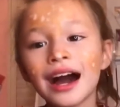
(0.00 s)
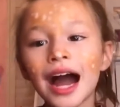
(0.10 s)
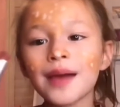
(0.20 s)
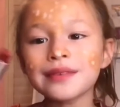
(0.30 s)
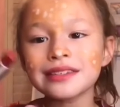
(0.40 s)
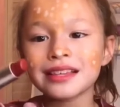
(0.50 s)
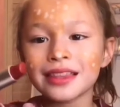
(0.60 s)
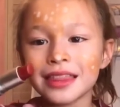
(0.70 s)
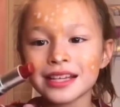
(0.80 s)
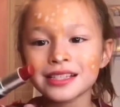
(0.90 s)
I'm
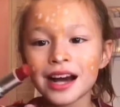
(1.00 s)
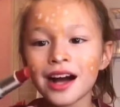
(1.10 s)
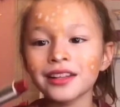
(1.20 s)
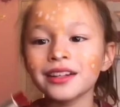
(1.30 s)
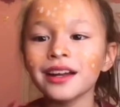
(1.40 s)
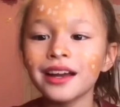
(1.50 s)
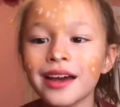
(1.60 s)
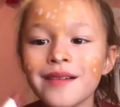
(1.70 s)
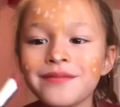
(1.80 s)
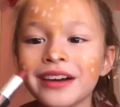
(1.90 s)
using this color,
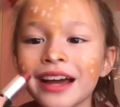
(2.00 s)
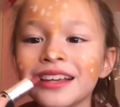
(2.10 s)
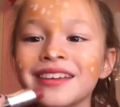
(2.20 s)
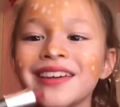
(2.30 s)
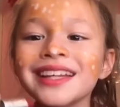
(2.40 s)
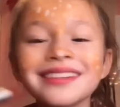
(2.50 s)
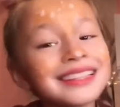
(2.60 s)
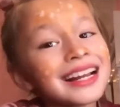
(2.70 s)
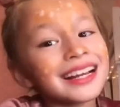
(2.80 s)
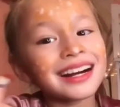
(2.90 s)
but you can use
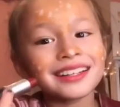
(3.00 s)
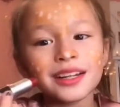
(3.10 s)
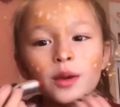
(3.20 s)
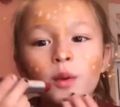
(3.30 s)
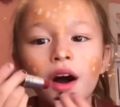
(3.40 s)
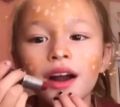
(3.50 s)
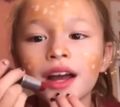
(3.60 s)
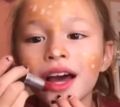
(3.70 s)
any color you want.